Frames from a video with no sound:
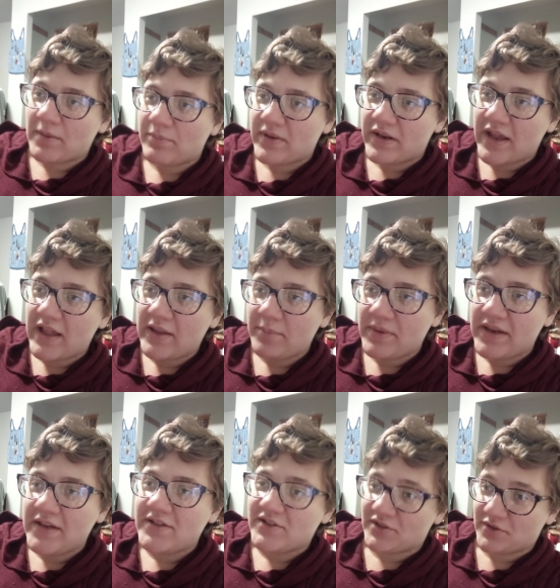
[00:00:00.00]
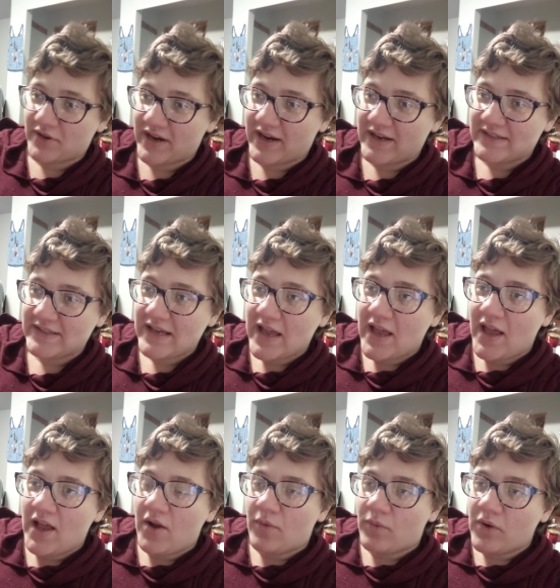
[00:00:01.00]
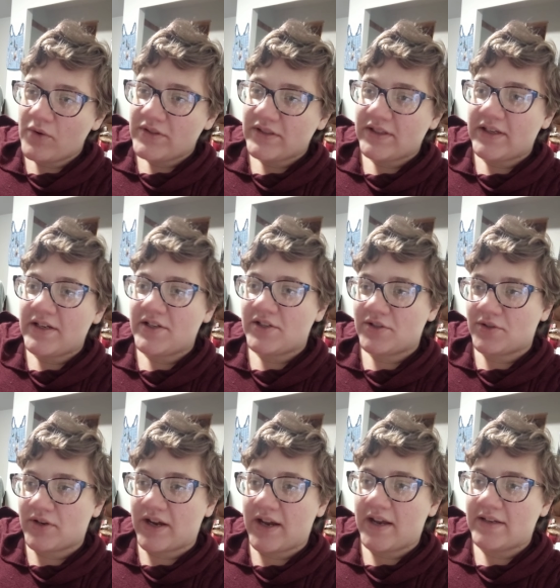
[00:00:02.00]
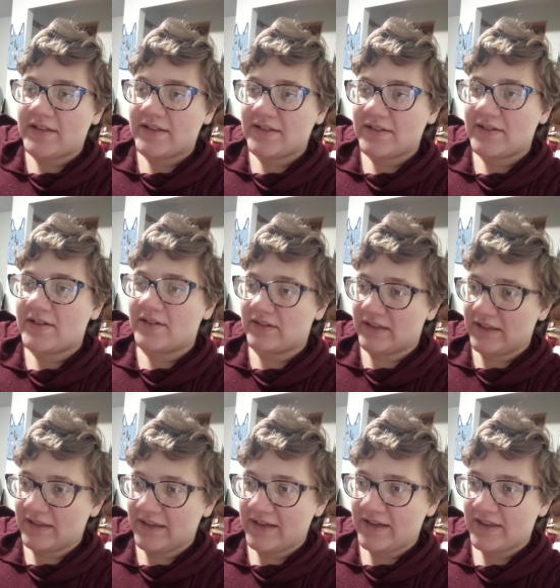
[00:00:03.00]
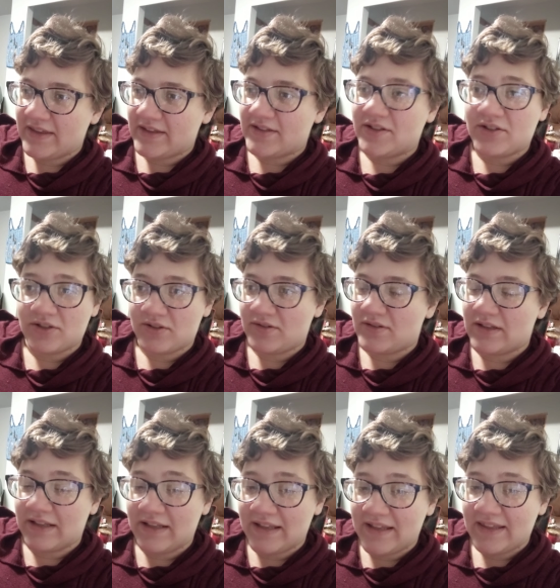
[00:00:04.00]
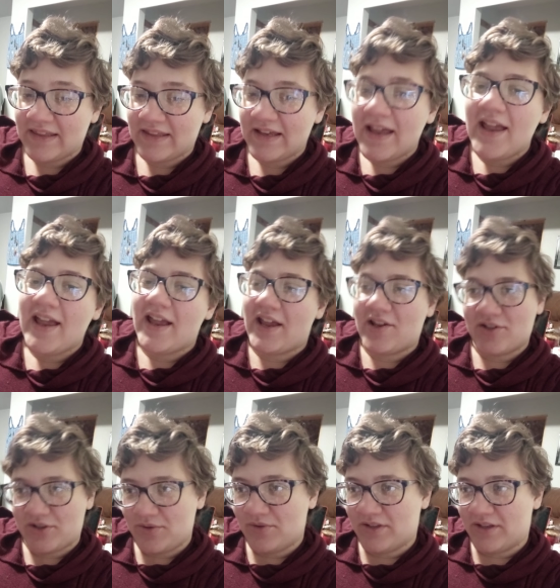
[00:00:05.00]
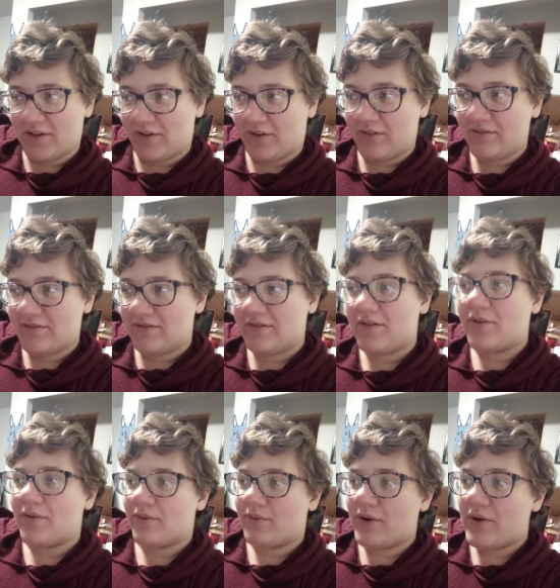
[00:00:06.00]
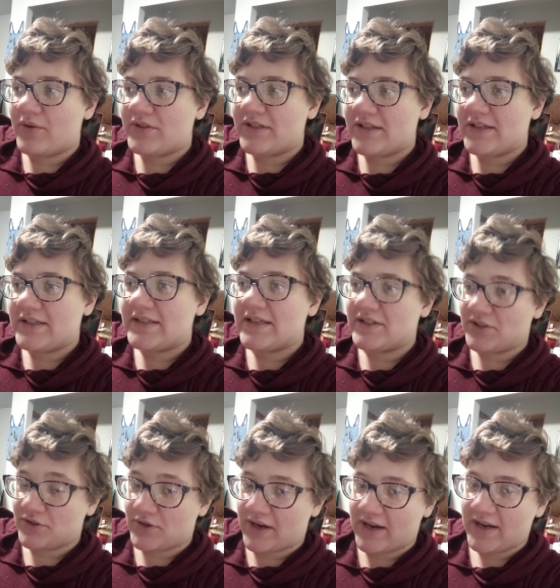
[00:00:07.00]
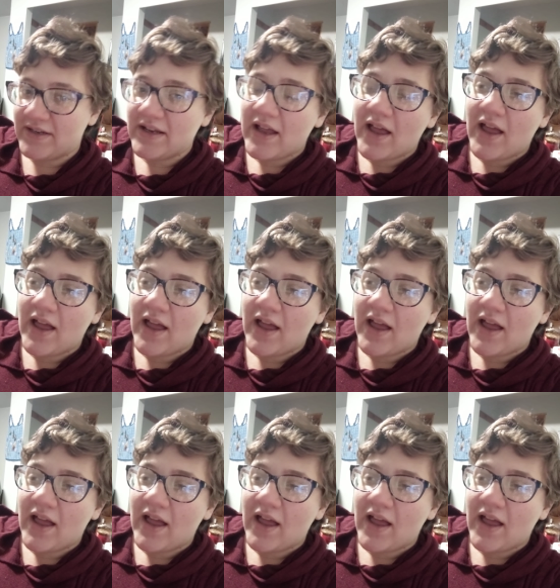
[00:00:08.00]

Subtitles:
Penelope is straight, Rosalind is straight, Lilith is too little, Roses is straight.